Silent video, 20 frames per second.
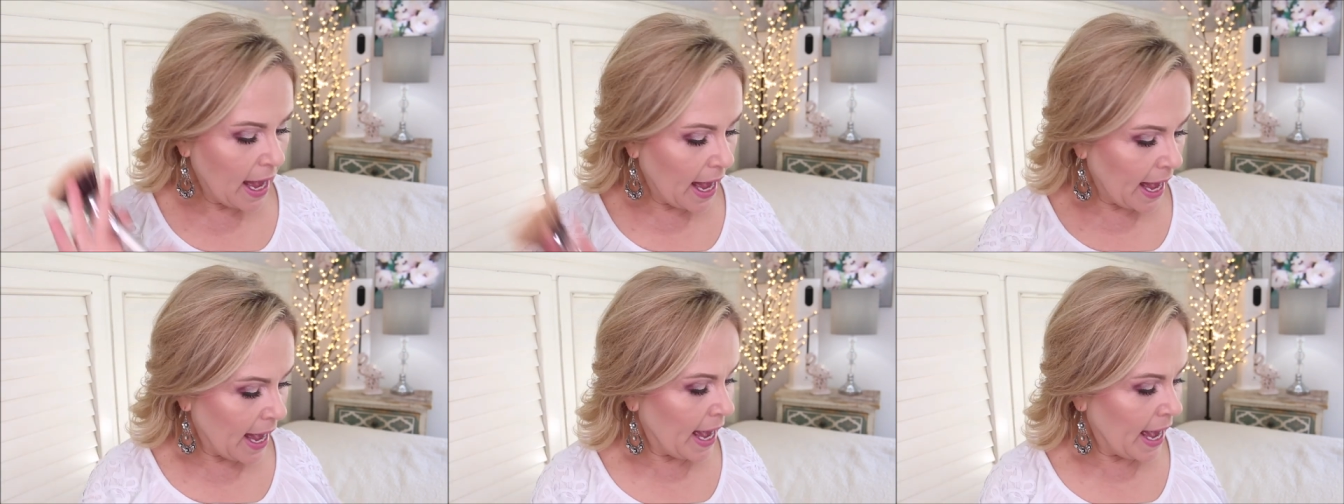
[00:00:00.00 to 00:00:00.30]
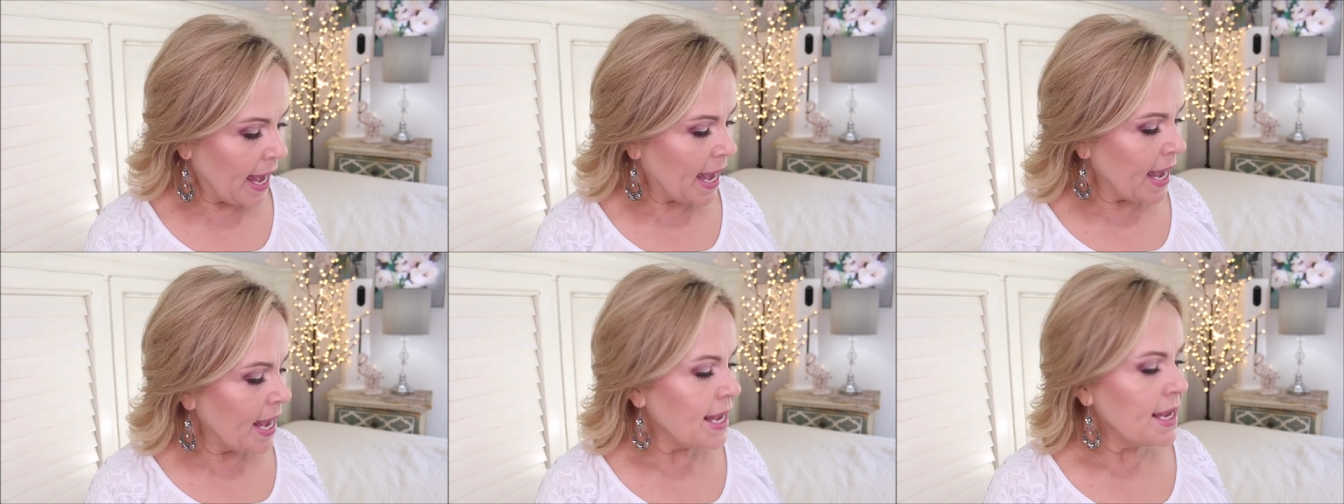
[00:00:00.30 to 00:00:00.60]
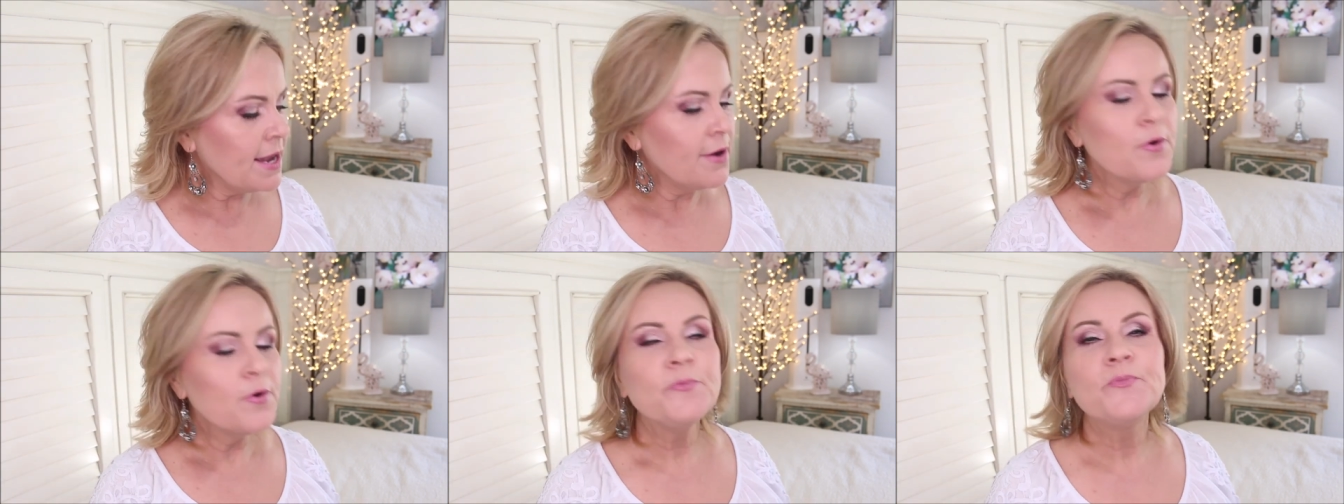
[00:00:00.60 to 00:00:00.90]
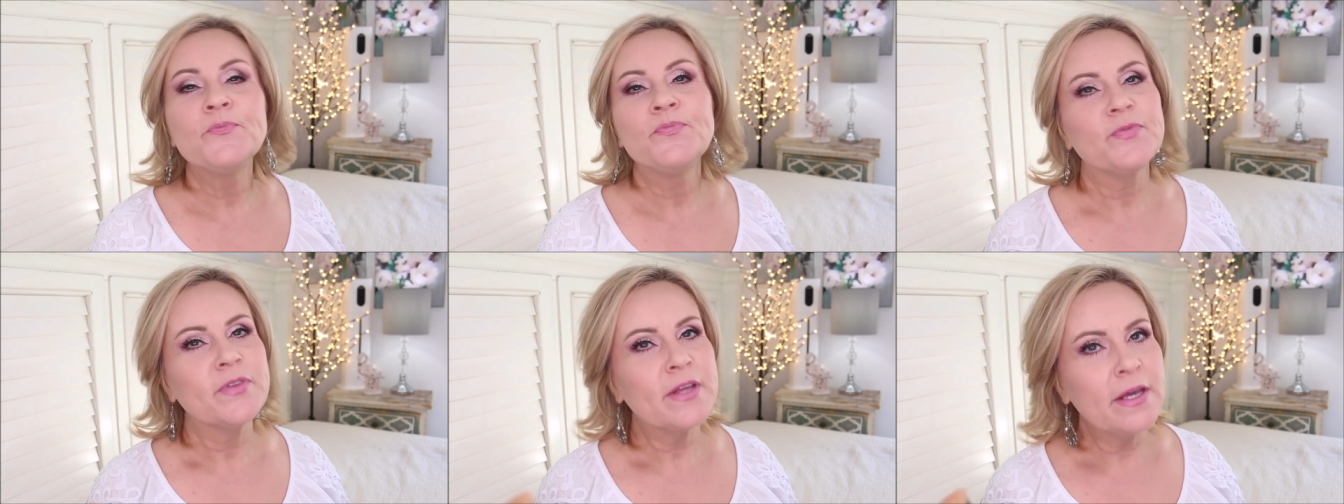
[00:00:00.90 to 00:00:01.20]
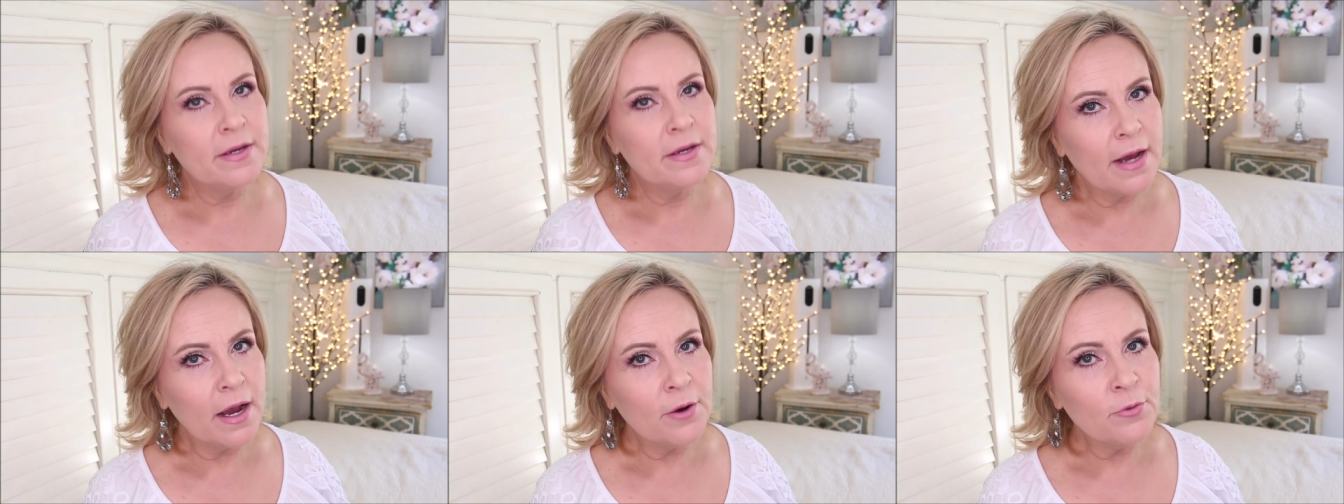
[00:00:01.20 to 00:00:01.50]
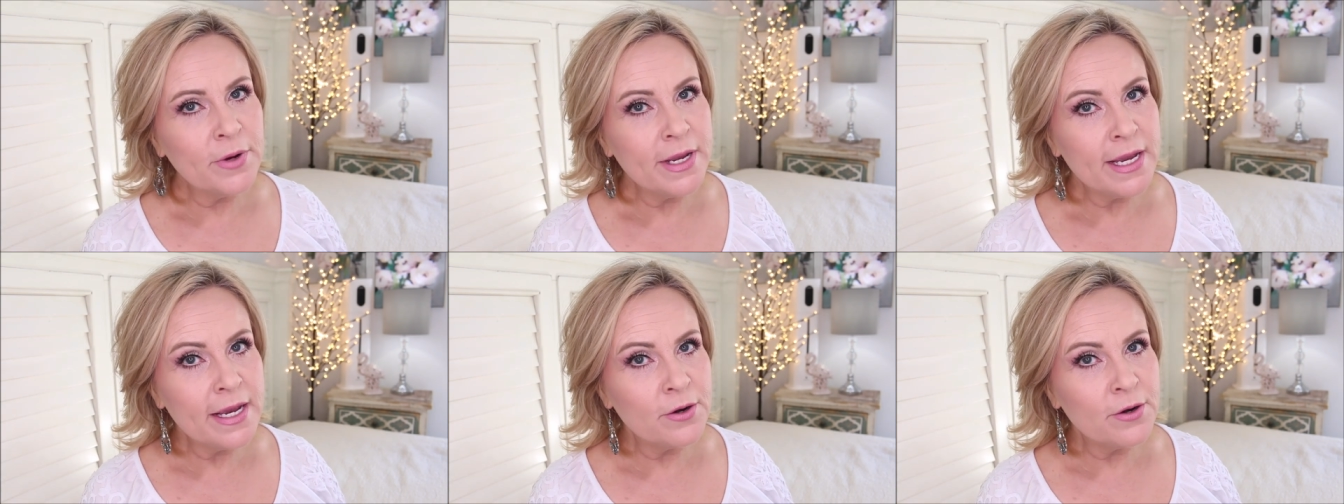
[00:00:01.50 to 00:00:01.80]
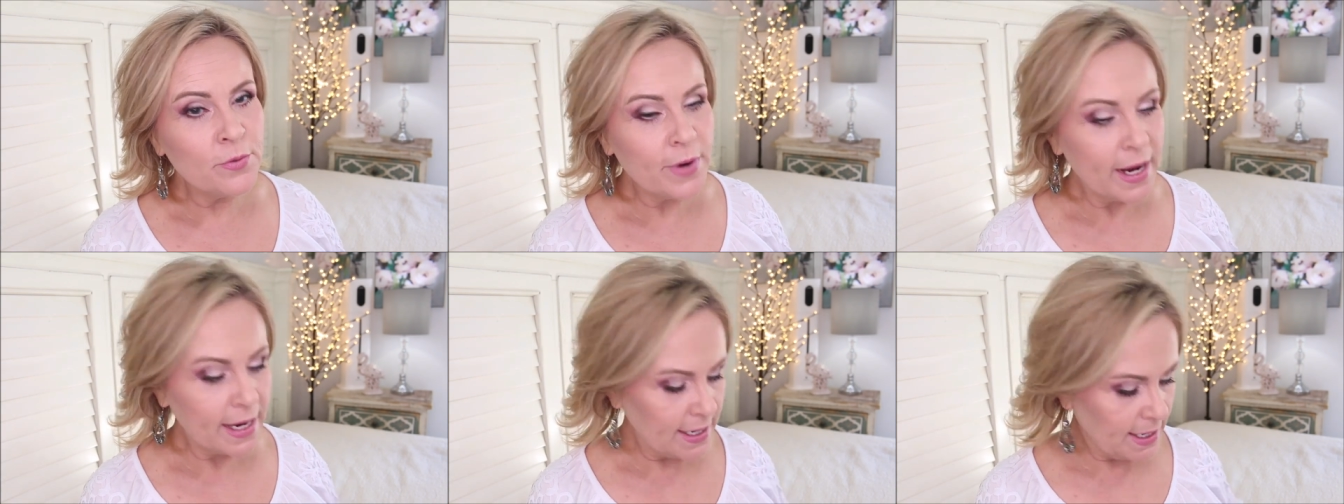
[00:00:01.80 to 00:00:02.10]
I cannot
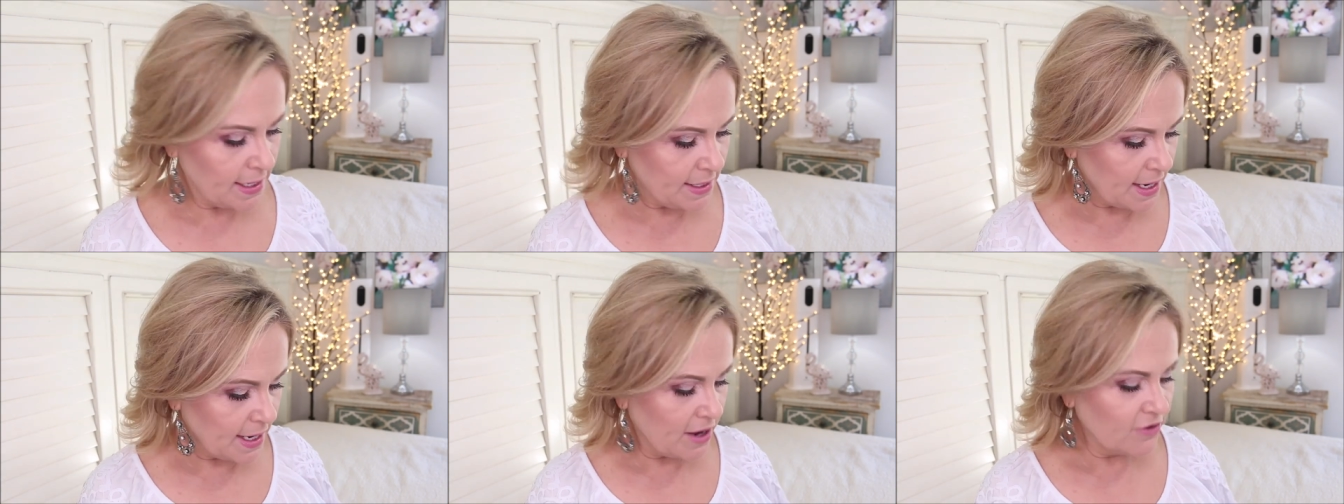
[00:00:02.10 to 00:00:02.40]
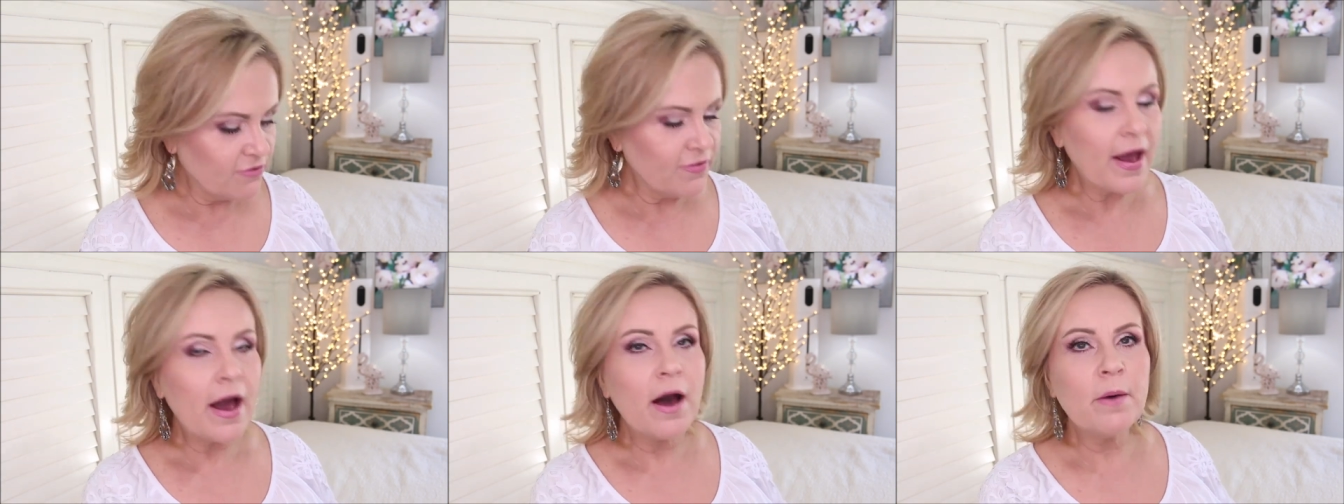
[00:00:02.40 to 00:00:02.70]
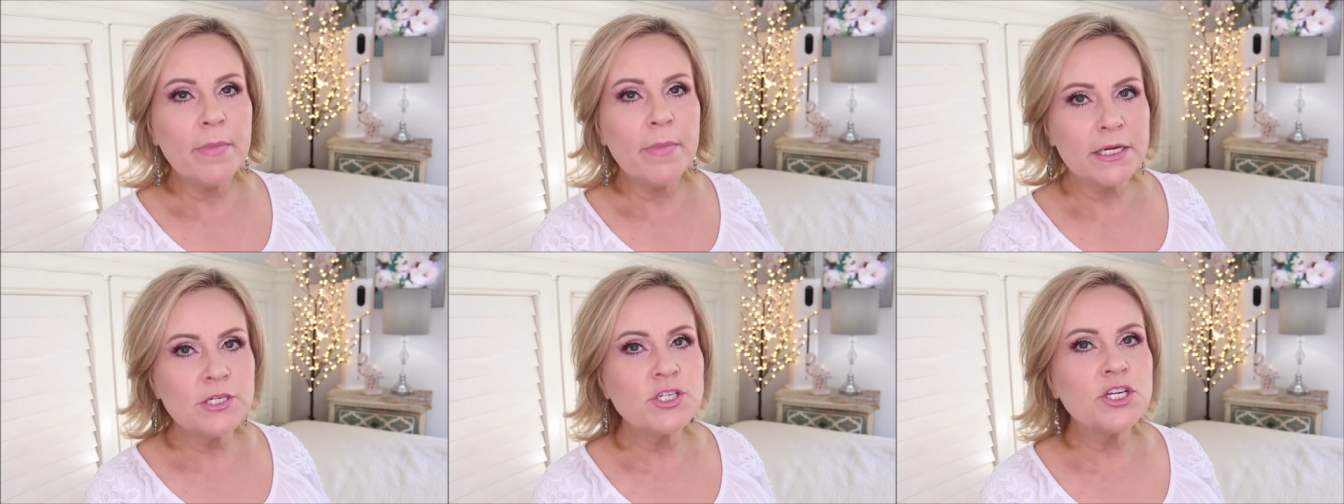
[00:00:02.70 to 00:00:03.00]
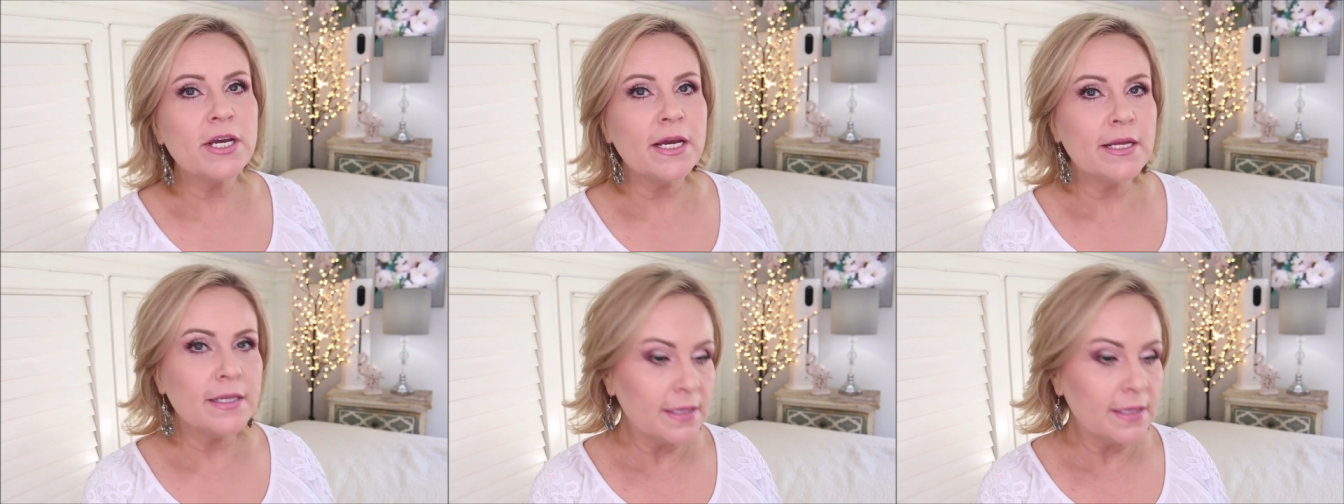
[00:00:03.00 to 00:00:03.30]
reiterate enough how much in